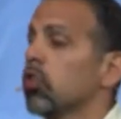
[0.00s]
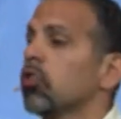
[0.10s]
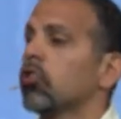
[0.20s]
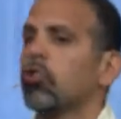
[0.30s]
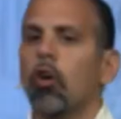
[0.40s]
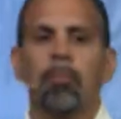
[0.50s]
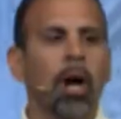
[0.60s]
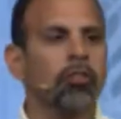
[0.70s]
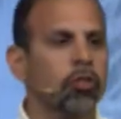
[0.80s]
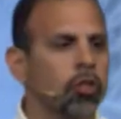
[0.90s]
So
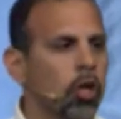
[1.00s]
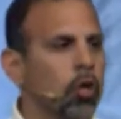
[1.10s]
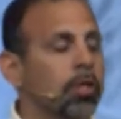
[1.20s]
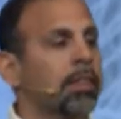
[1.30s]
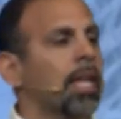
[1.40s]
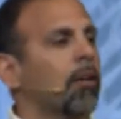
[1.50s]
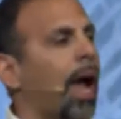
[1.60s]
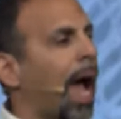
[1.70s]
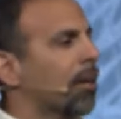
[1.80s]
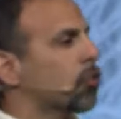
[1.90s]
much so that they're
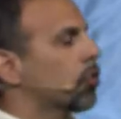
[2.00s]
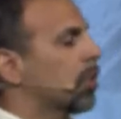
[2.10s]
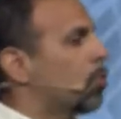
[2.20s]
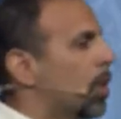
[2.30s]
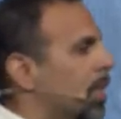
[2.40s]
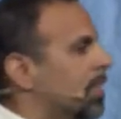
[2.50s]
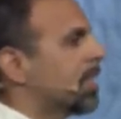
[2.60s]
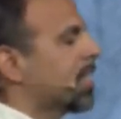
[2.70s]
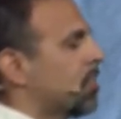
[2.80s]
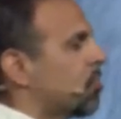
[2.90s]
actually willing
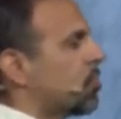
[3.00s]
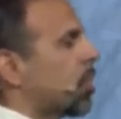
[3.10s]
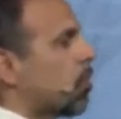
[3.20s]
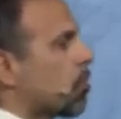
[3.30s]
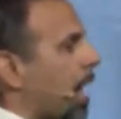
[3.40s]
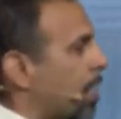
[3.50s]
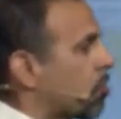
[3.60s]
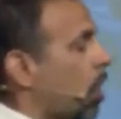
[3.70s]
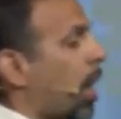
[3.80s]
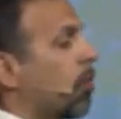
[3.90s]
to consider that
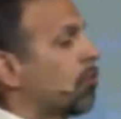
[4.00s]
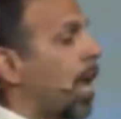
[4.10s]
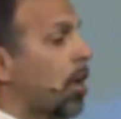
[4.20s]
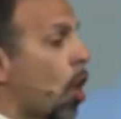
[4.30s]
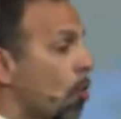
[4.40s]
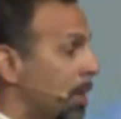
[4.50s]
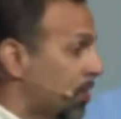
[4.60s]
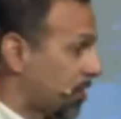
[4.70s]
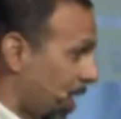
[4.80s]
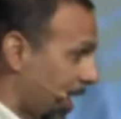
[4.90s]
child Naomi's
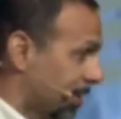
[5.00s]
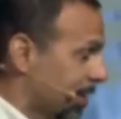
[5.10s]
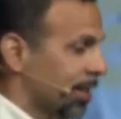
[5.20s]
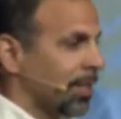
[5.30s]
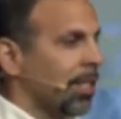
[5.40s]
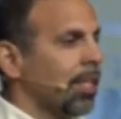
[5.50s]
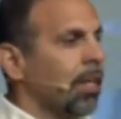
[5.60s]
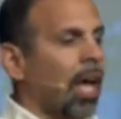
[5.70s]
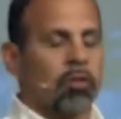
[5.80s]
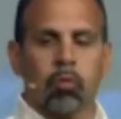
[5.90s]
son
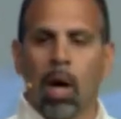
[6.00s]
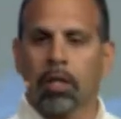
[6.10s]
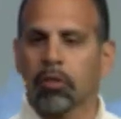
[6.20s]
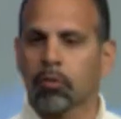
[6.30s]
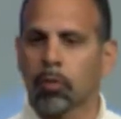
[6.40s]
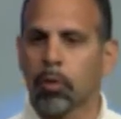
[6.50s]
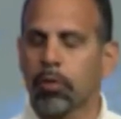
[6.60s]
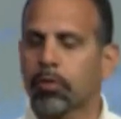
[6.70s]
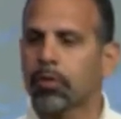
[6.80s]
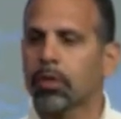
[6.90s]
as well as
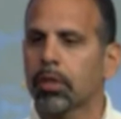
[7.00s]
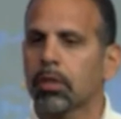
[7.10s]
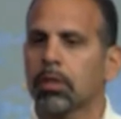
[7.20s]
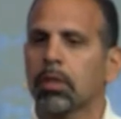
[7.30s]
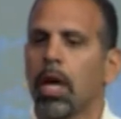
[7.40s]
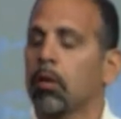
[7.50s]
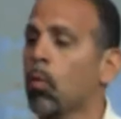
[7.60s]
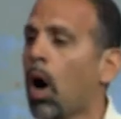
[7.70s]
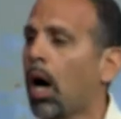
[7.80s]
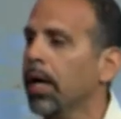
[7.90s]
Ruth's. And
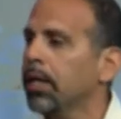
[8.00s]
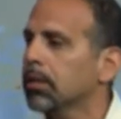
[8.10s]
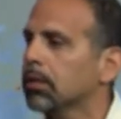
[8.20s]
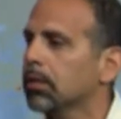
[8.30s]
why?